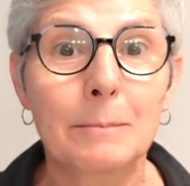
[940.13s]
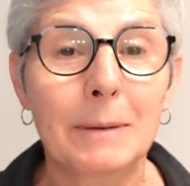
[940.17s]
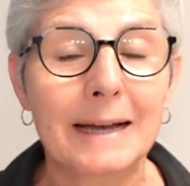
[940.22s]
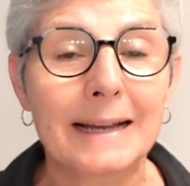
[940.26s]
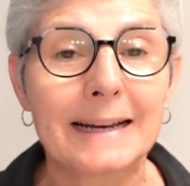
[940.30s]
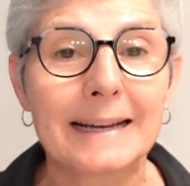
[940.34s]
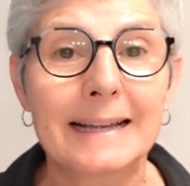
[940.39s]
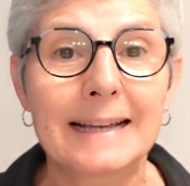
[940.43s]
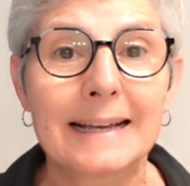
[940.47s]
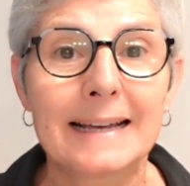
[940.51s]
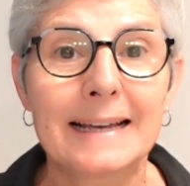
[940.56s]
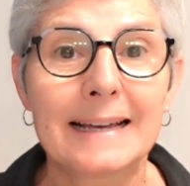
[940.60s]

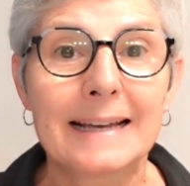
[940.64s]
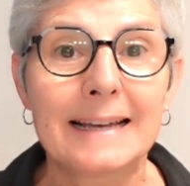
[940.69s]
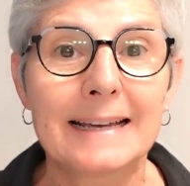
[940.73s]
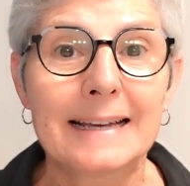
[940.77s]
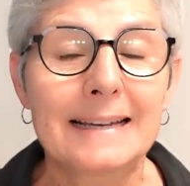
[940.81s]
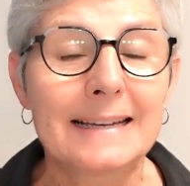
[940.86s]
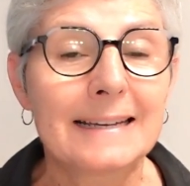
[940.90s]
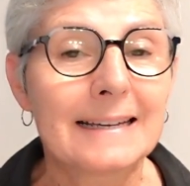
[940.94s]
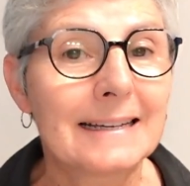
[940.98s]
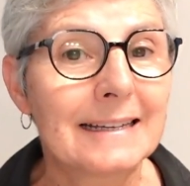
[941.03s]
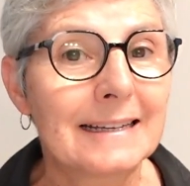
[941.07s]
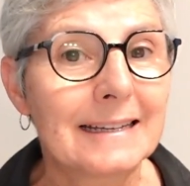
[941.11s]
but
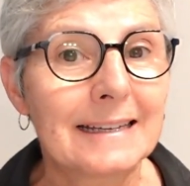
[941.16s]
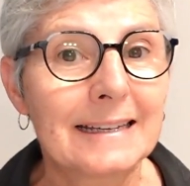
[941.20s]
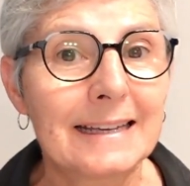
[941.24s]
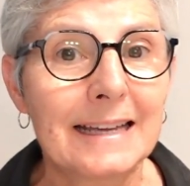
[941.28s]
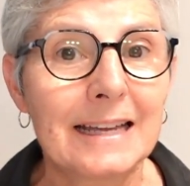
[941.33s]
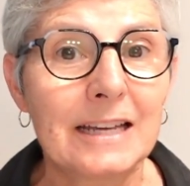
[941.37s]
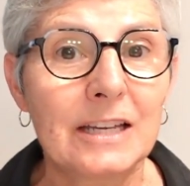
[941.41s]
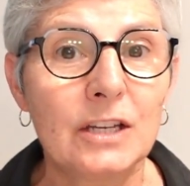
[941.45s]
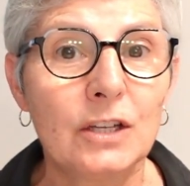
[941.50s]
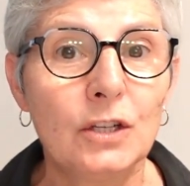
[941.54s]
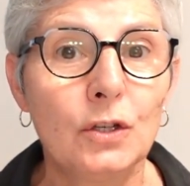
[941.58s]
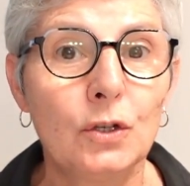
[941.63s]

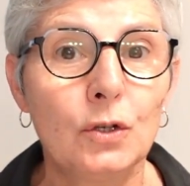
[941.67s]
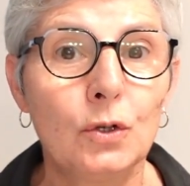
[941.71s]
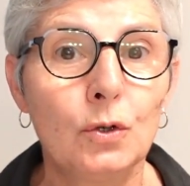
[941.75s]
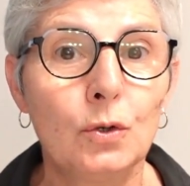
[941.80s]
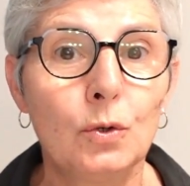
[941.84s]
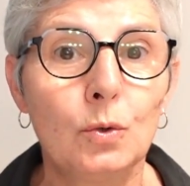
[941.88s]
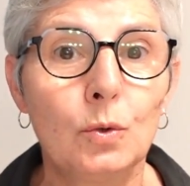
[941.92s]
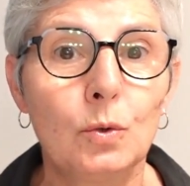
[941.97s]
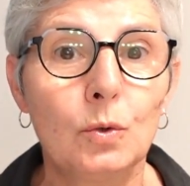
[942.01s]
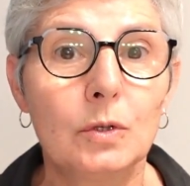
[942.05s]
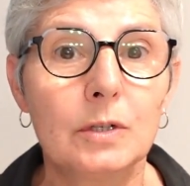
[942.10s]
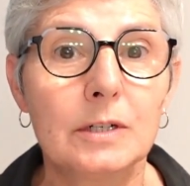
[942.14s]
can
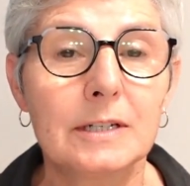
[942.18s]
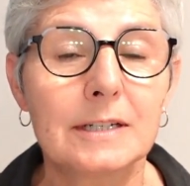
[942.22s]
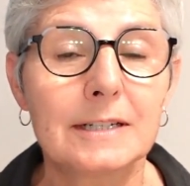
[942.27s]
you